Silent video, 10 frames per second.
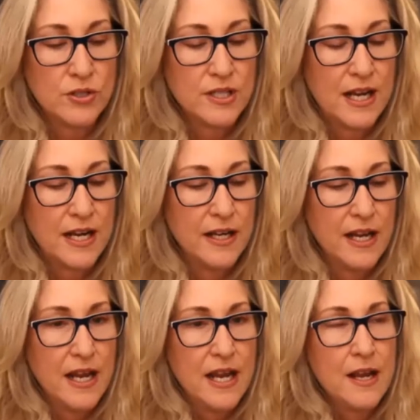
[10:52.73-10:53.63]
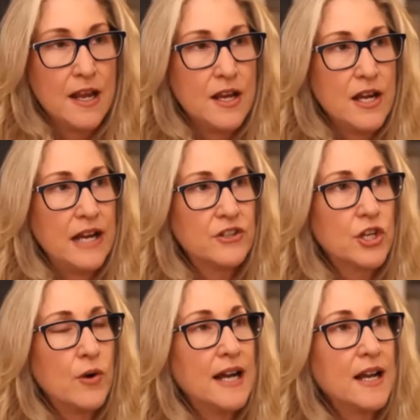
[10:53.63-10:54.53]
side. And
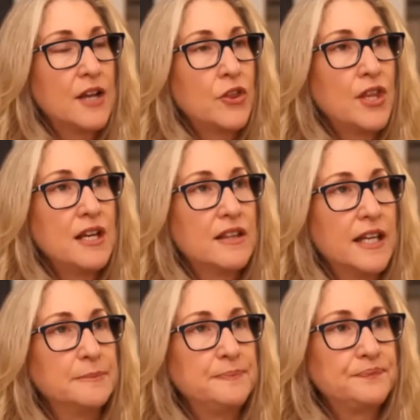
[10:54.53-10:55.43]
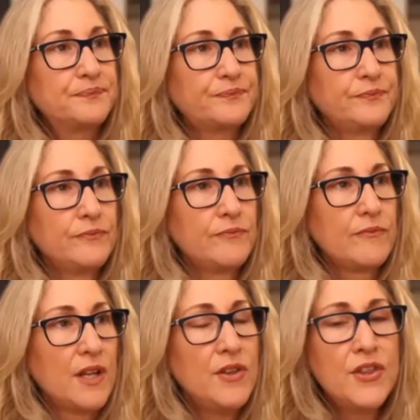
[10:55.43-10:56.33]
so I think that
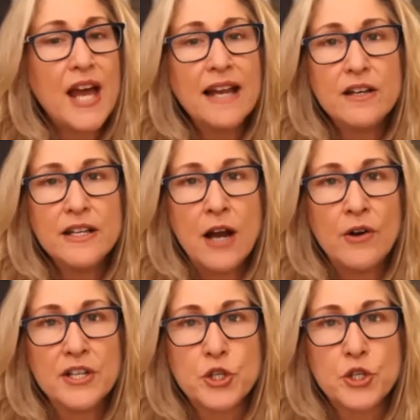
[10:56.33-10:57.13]
now has